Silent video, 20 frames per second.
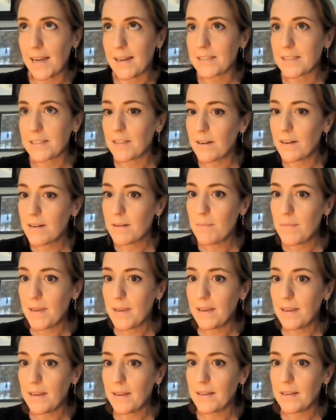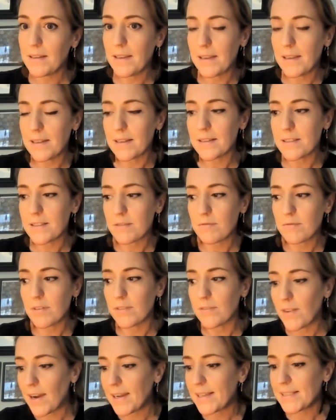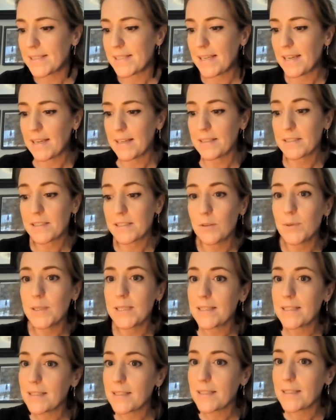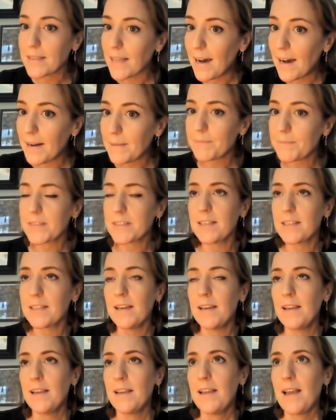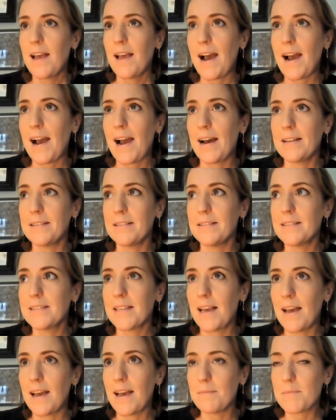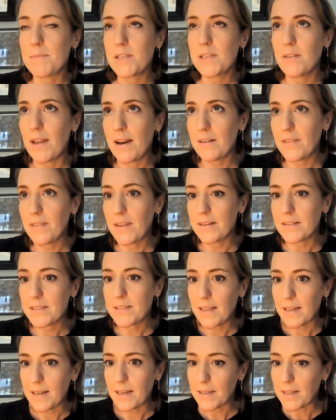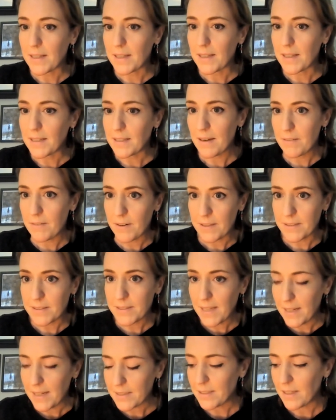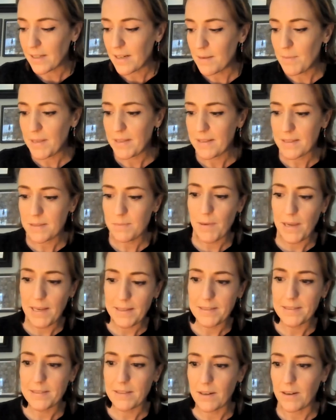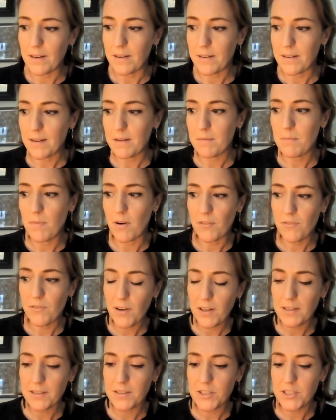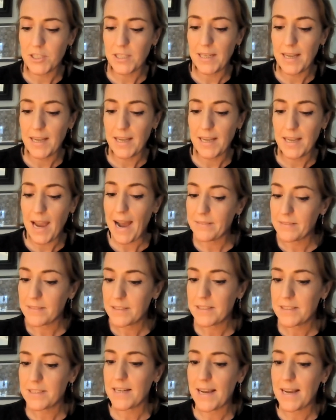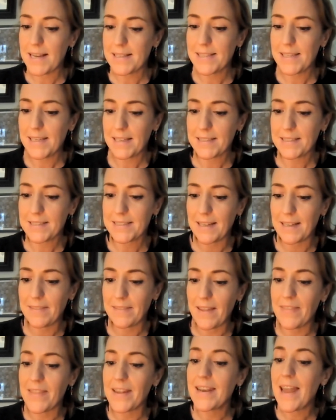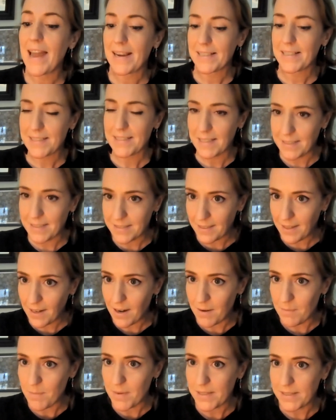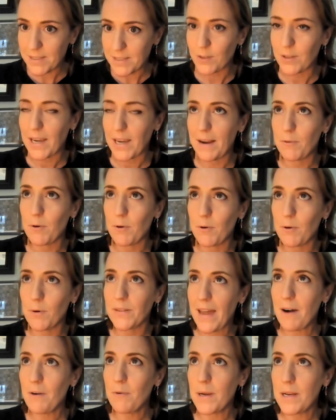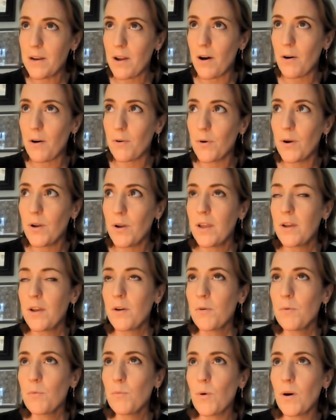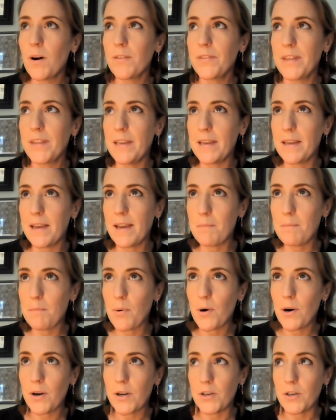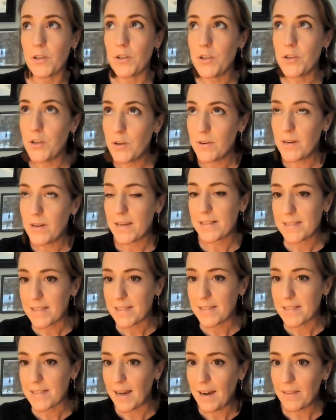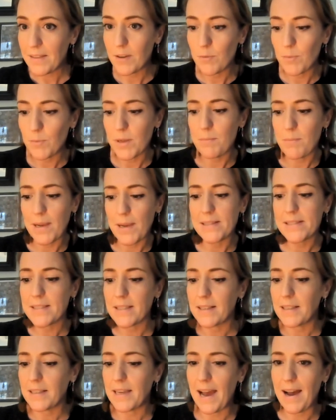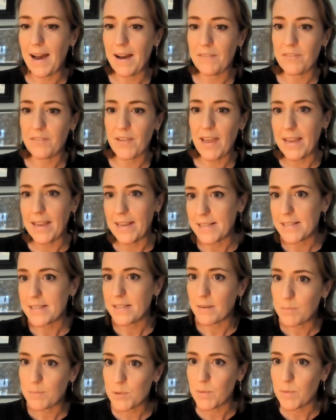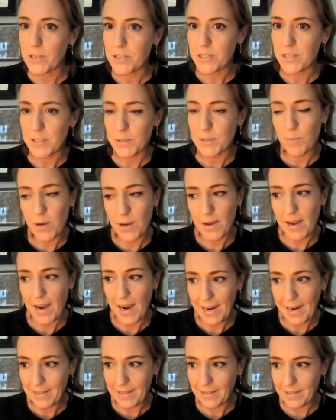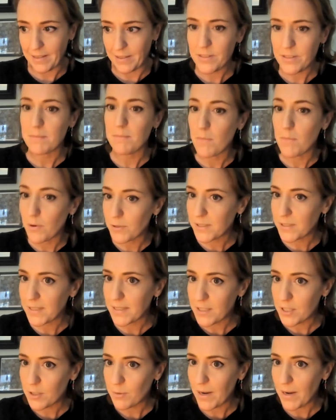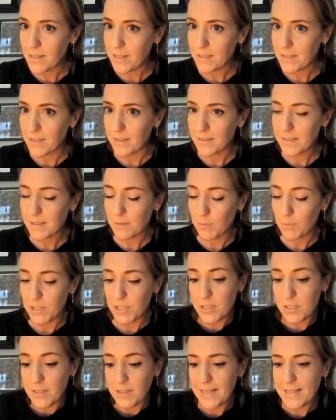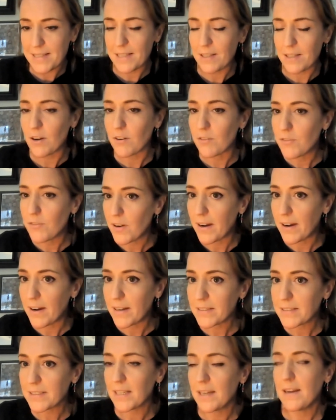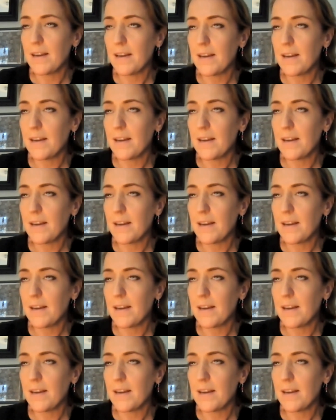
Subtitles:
taxonomy needed revising. So we did that. And so now there's like a clearer taxonomy that's based on morphology and genetics. And then the next thing to come is, okay, well, now we know what the important units are, that we basically have a subspecies per island in most situations, which you need to know first.